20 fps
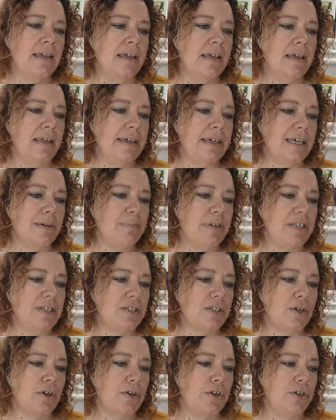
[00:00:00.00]
It can be
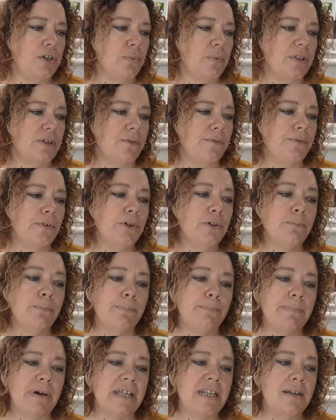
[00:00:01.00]
sewn with a
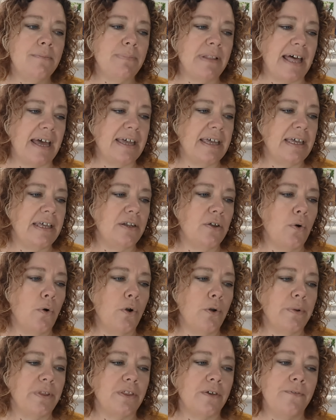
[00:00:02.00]
full button placket
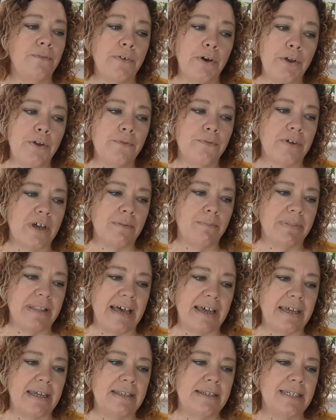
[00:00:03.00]
or with a faux front
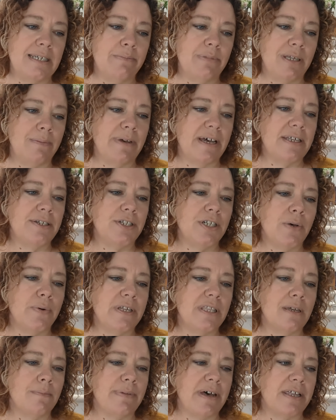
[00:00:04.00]
placket simply by
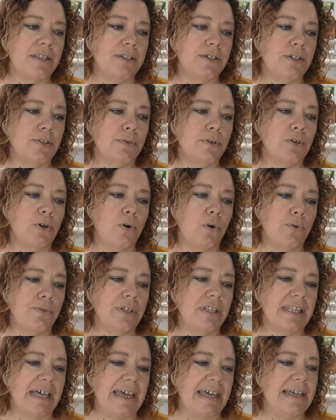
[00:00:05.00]
sewing the buttons through all
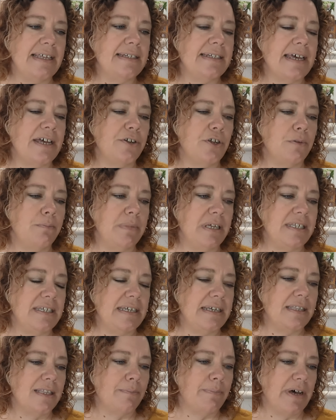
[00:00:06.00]
the layers and
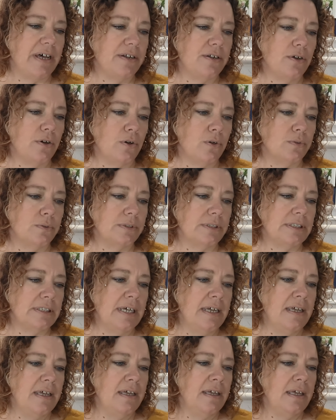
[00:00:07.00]
omitting the buttonholes.
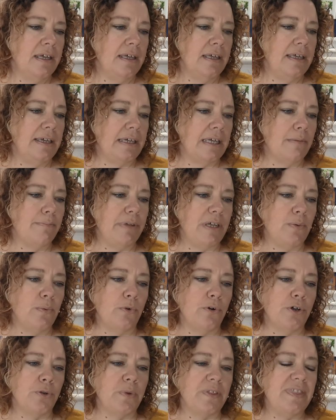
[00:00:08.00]
It can be
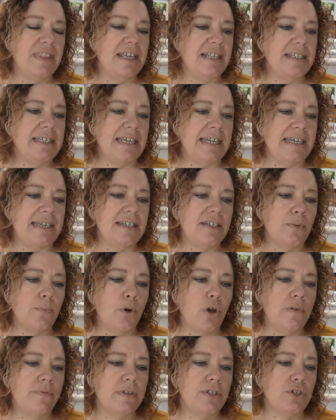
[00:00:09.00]
worn with knit tees,
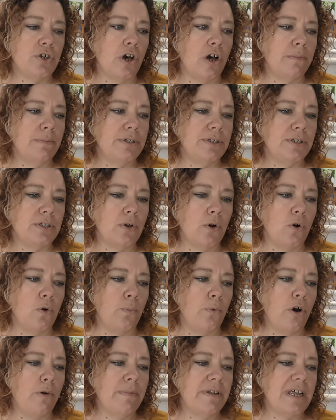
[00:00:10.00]
woven tops, or
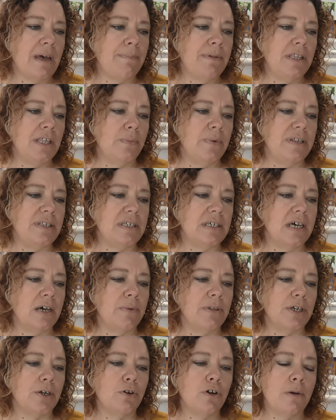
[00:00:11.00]
warm it up in the winter
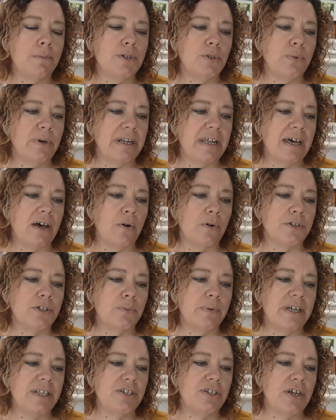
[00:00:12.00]
with a crop sweater or
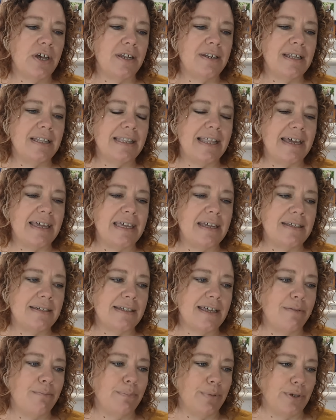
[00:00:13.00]
sweatshirt, leggings,
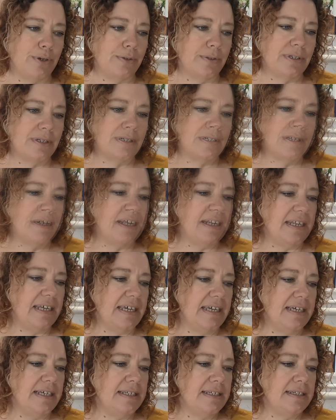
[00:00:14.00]
and boots. It
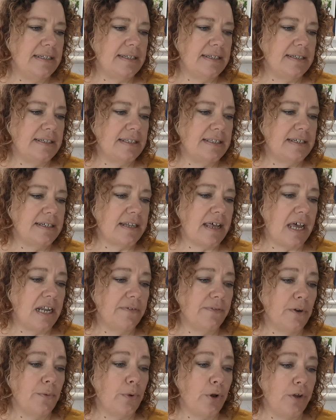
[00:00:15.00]
is designed
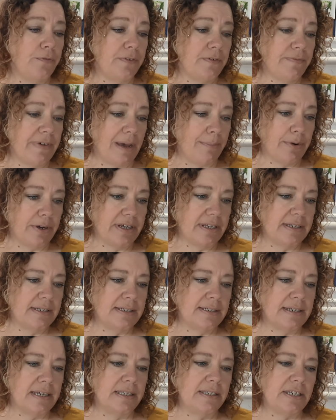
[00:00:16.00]
for woven fabrics
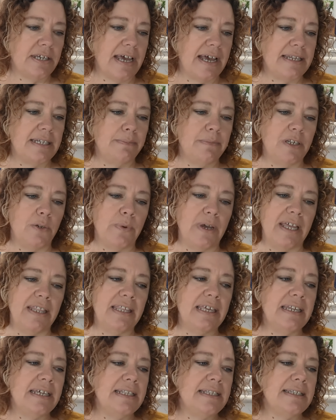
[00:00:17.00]
such as mid-weight
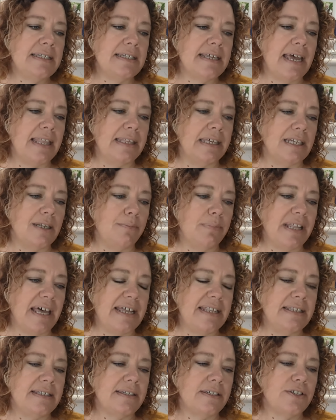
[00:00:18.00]
linens and linen
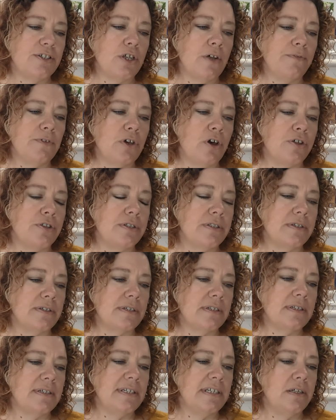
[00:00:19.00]
blends, soft
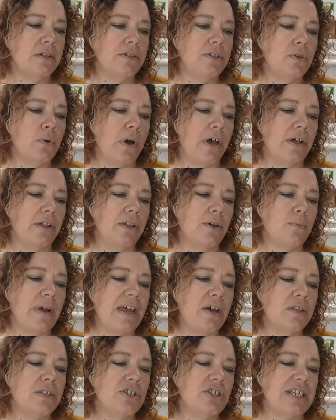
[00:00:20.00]
cottons, silk noil,
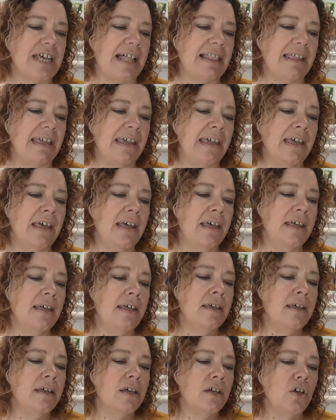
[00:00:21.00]
rayon challis,
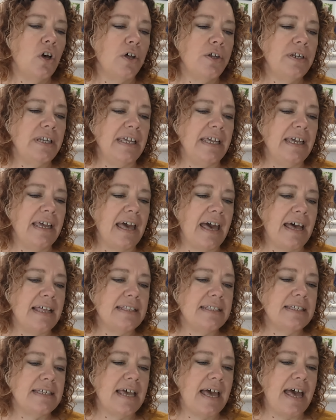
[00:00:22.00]
cotton
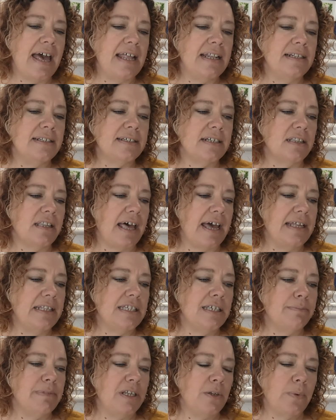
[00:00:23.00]
Ikat, and light
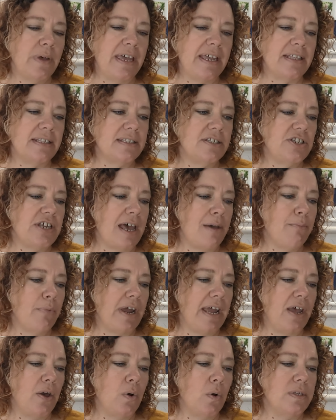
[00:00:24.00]
to mid-weight
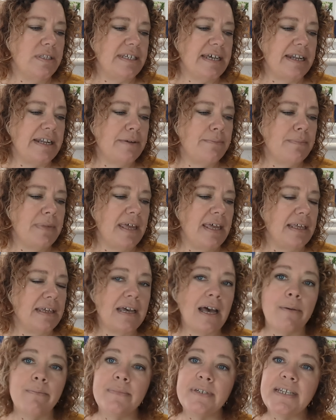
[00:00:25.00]
chambray or denim. It
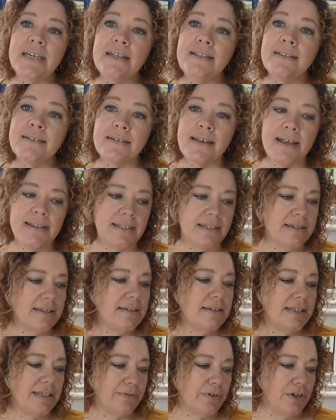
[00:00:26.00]
comes in sizes
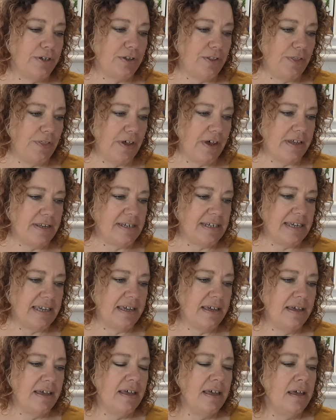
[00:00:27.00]
0 to
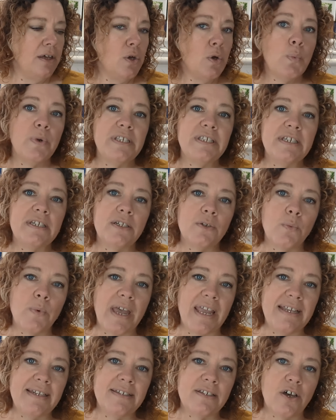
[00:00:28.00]
30, which is a
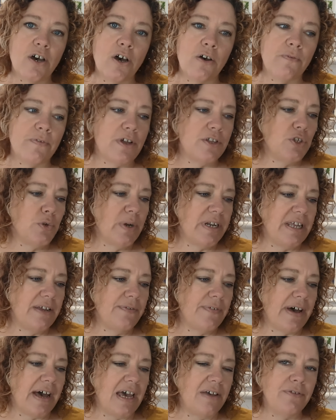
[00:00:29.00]
waist of
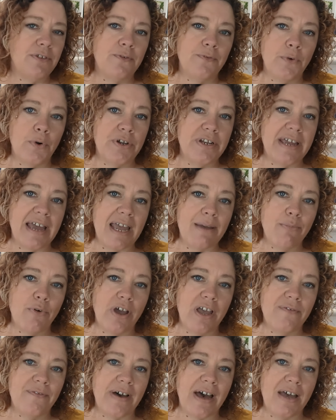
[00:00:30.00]
25 to
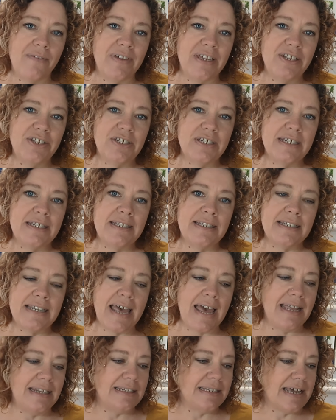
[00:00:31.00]
48.5 inches
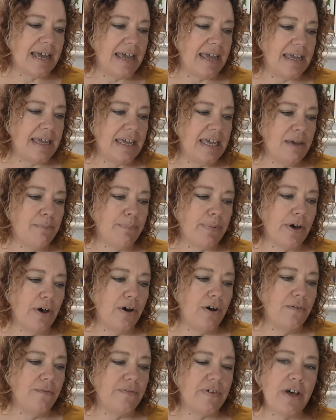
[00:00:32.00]
and a hip
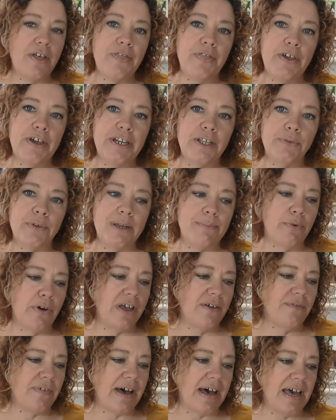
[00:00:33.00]
of
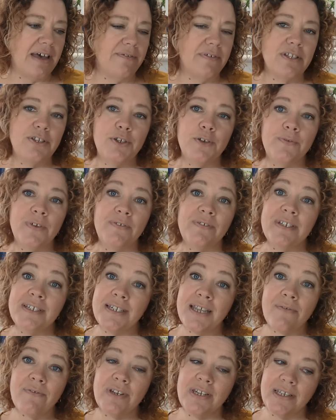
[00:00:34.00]
33.5 to
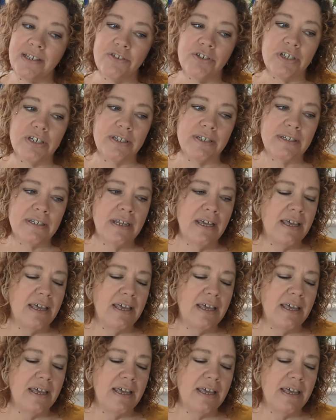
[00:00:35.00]
57 inches.